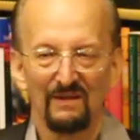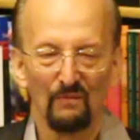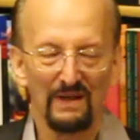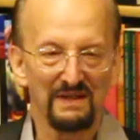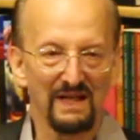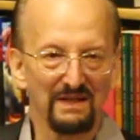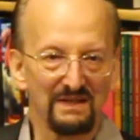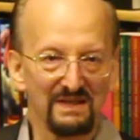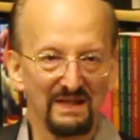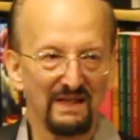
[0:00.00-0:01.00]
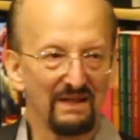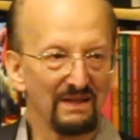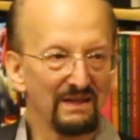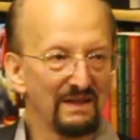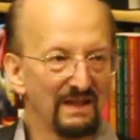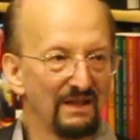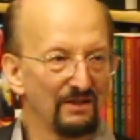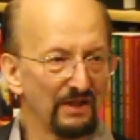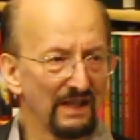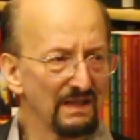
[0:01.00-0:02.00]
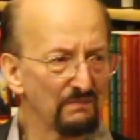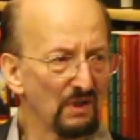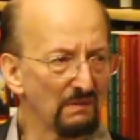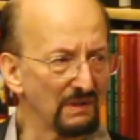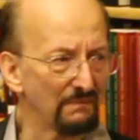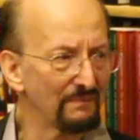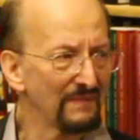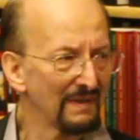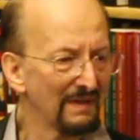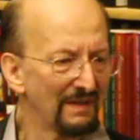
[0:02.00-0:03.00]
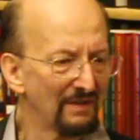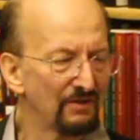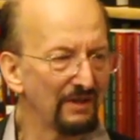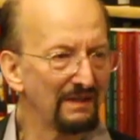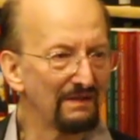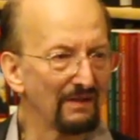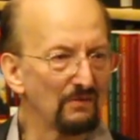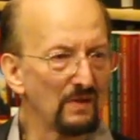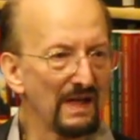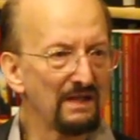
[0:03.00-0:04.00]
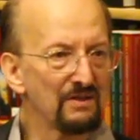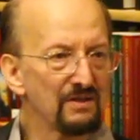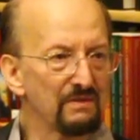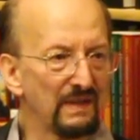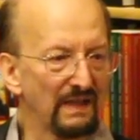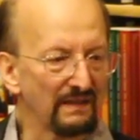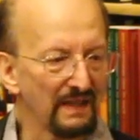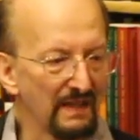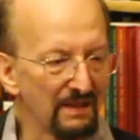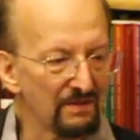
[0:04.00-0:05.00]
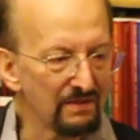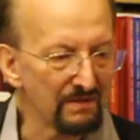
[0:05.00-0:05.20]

Went down to see her. She had a problem. She'd arranged to be engaged